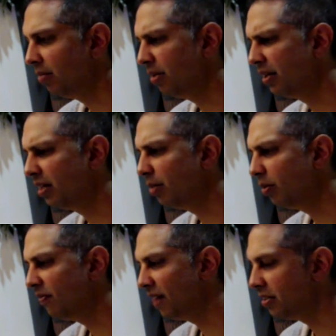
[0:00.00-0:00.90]
be thinking
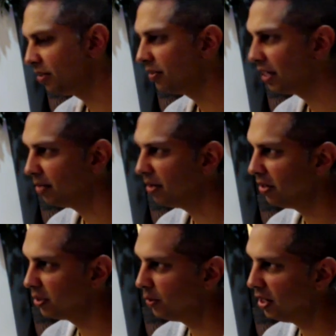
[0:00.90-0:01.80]
about what fans aren't thinking
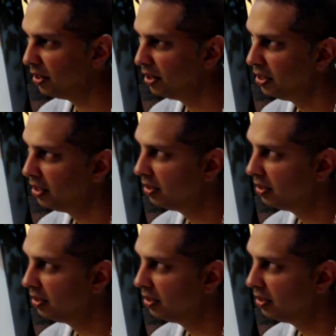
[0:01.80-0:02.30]
about as well.